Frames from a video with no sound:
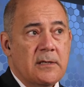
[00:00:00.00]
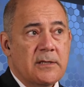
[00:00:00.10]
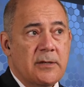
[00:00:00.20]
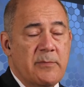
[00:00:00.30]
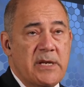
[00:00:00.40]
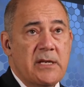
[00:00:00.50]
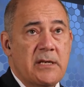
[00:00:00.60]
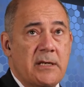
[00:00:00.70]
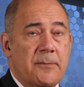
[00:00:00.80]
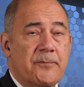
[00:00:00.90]
to
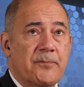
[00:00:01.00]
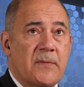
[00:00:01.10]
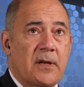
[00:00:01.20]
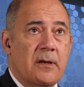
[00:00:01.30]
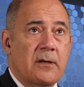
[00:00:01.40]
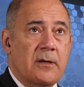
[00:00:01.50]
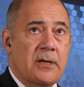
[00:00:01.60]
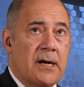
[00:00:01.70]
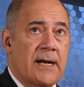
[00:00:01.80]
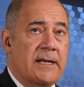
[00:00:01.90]
me,
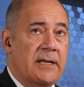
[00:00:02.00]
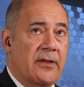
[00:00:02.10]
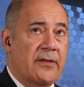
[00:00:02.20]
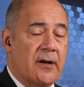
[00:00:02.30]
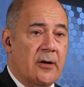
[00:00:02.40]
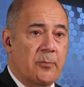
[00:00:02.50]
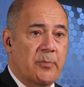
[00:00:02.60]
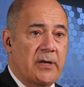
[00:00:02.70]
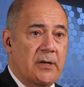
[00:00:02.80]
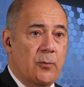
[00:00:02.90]
guiding
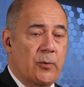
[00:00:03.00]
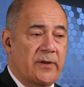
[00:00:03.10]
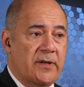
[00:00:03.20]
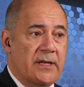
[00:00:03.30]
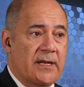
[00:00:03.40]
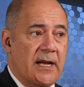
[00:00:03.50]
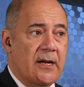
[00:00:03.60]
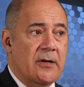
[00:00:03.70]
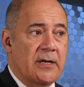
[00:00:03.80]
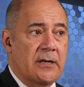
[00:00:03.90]
therapy with the
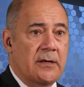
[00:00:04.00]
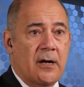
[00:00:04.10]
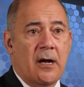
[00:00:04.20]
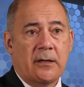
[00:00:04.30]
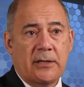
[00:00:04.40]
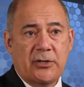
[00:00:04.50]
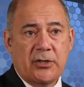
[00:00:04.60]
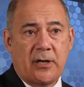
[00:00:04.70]
inherent knowledge